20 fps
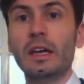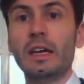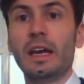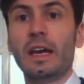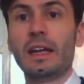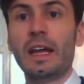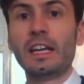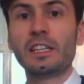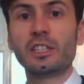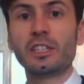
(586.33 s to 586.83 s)

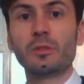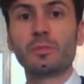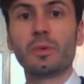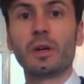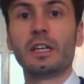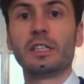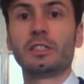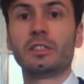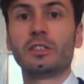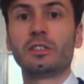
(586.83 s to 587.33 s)
and asset
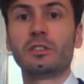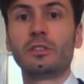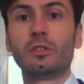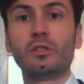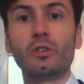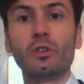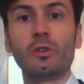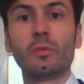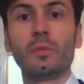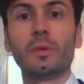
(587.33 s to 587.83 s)
prices
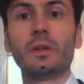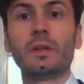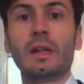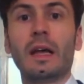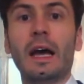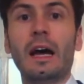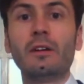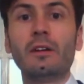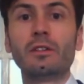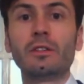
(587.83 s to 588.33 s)
determine
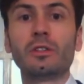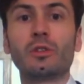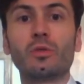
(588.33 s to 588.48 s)
how the